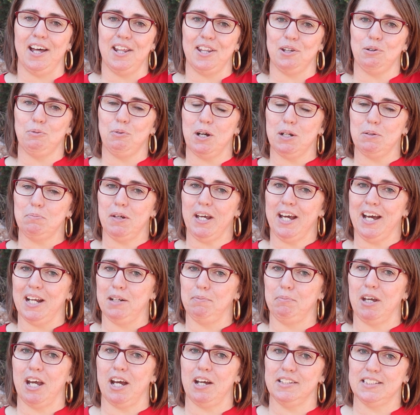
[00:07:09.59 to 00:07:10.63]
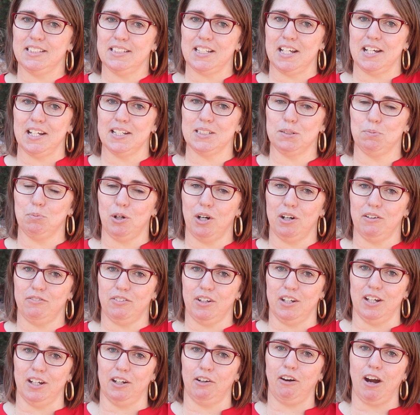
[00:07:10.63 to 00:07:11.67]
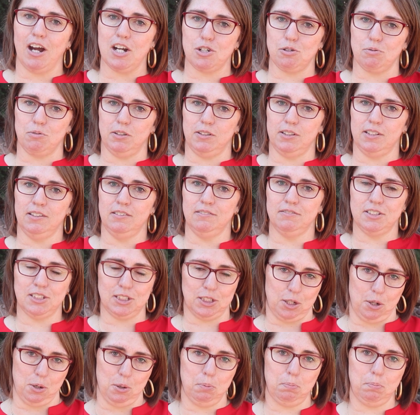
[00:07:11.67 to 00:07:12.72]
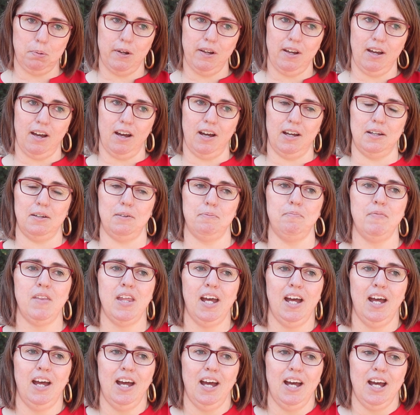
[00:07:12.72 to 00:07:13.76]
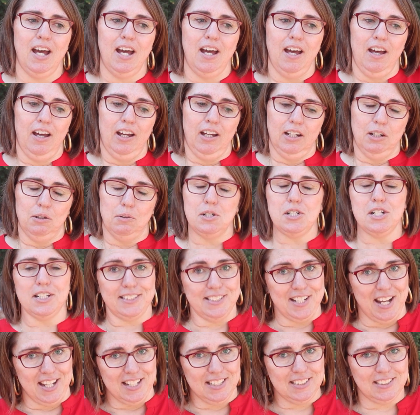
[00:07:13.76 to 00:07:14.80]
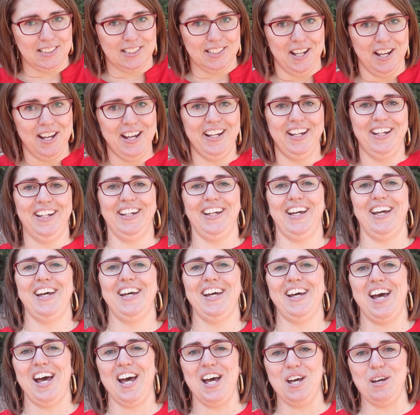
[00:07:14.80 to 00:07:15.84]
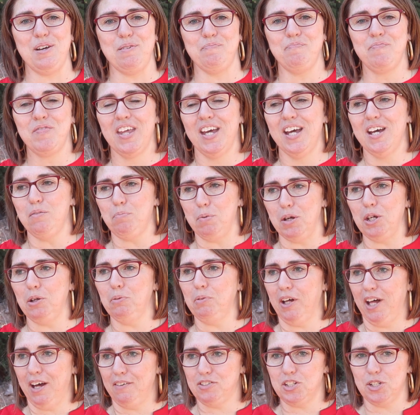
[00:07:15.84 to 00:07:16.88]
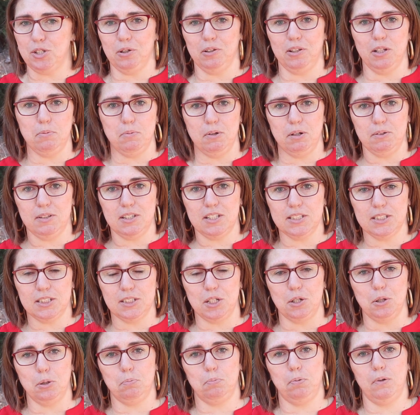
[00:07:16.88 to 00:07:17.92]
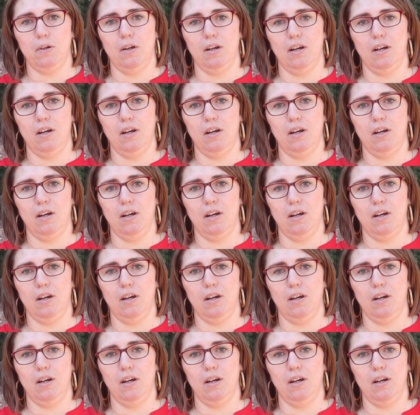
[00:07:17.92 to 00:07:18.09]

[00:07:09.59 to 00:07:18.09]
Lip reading: The one behind me I'd say is more of a gradual slope, which is nice. But you will have to do a little bit with the slope.